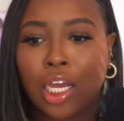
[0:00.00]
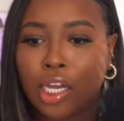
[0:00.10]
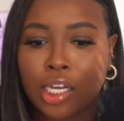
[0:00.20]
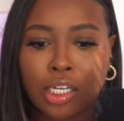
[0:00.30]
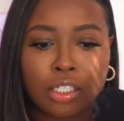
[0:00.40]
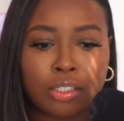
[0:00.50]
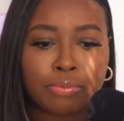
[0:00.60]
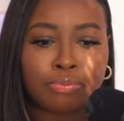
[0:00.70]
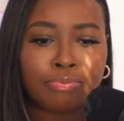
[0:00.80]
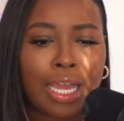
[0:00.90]

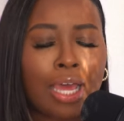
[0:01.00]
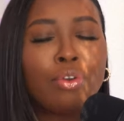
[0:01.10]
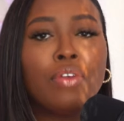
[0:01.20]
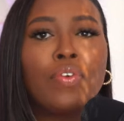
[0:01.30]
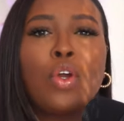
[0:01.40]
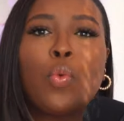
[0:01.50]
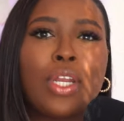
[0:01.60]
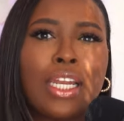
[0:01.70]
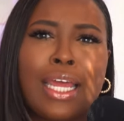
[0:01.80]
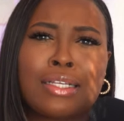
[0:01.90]
I don't even know
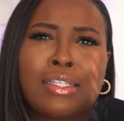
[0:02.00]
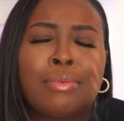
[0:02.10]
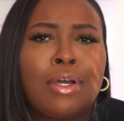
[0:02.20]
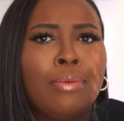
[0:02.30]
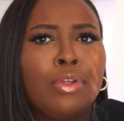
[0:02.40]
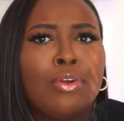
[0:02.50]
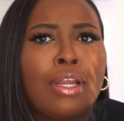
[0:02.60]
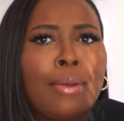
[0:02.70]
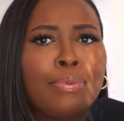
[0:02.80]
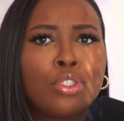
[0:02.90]
when the last time I uploaded
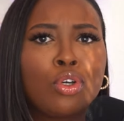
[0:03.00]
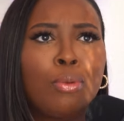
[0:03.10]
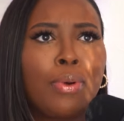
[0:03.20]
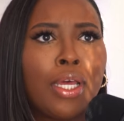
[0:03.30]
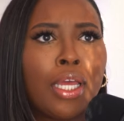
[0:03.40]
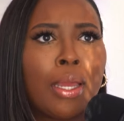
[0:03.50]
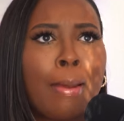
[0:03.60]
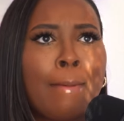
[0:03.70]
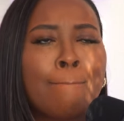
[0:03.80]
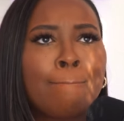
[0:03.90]
an episode, but
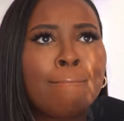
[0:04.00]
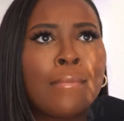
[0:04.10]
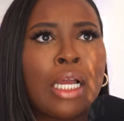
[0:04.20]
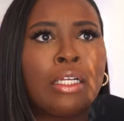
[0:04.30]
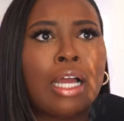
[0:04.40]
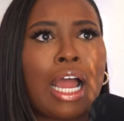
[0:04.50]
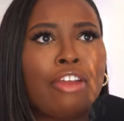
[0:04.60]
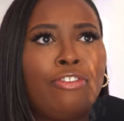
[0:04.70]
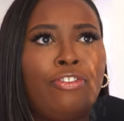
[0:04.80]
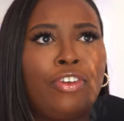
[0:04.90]

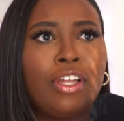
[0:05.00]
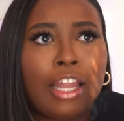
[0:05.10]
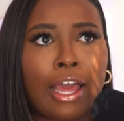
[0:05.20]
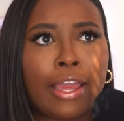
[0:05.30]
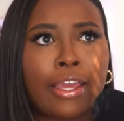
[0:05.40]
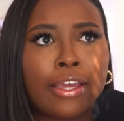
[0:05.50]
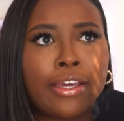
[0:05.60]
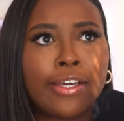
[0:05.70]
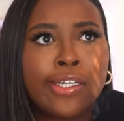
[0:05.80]
I feel like...